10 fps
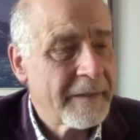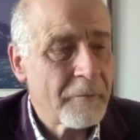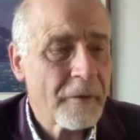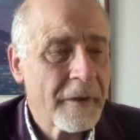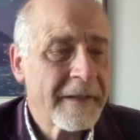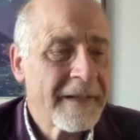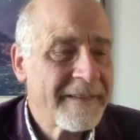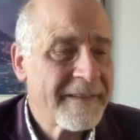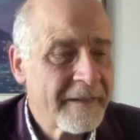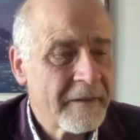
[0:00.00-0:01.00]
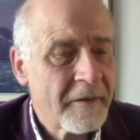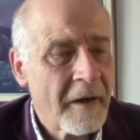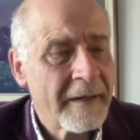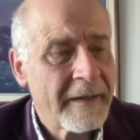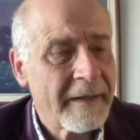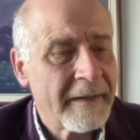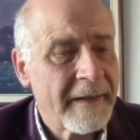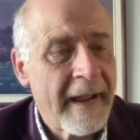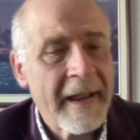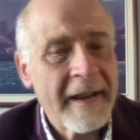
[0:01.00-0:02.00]
really did not
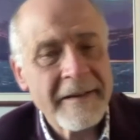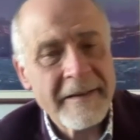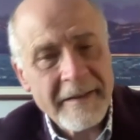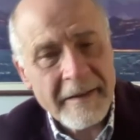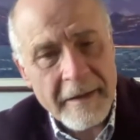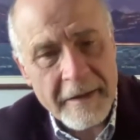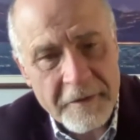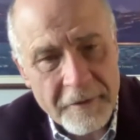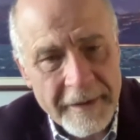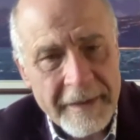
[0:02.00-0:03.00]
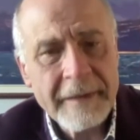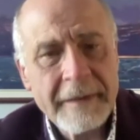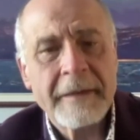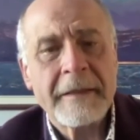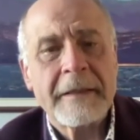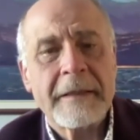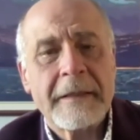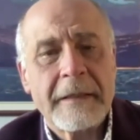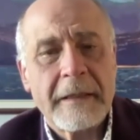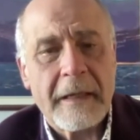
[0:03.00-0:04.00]
end in the country
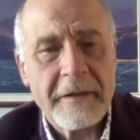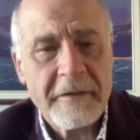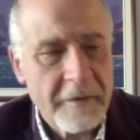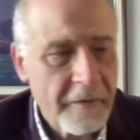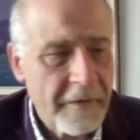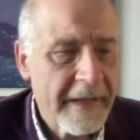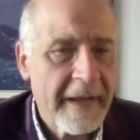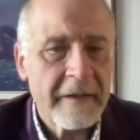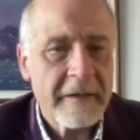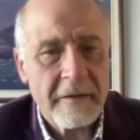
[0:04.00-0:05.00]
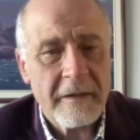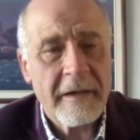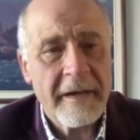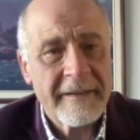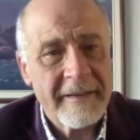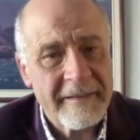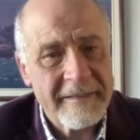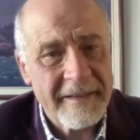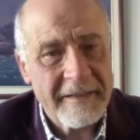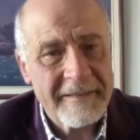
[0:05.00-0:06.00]
until the end of the
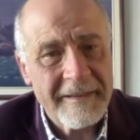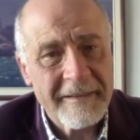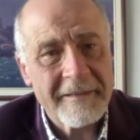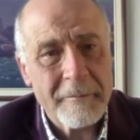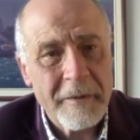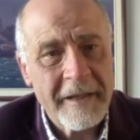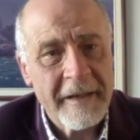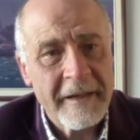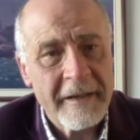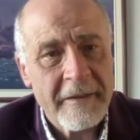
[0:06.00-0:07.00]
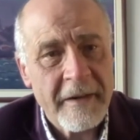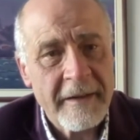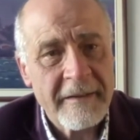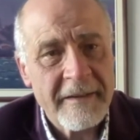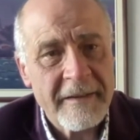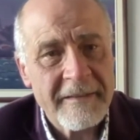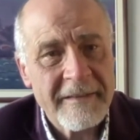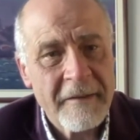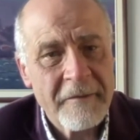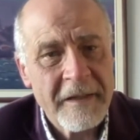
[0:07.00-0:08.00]
1960s and the beginning of the
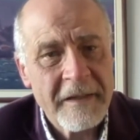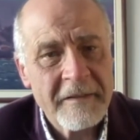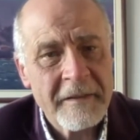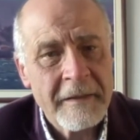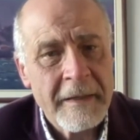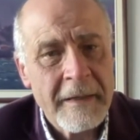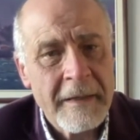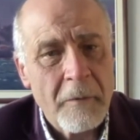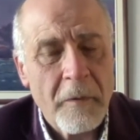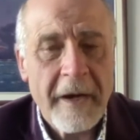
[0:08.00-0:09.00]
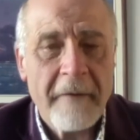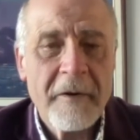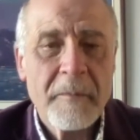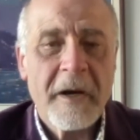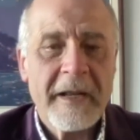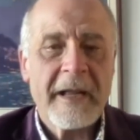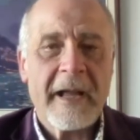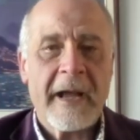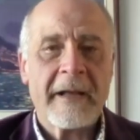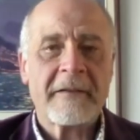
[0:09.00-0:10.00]
1970s, when everybody
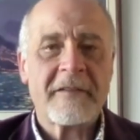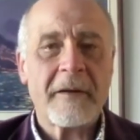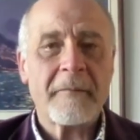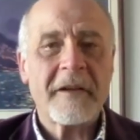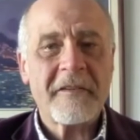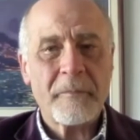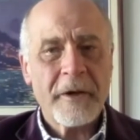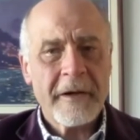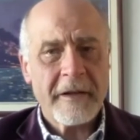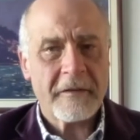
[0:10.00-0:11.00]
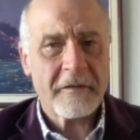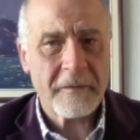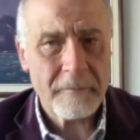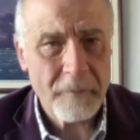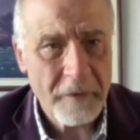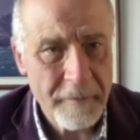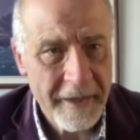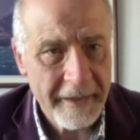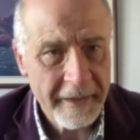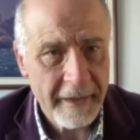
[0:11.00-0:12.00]
had some experience with
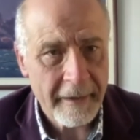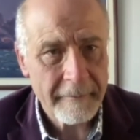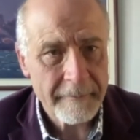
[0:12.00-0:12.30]
Medicare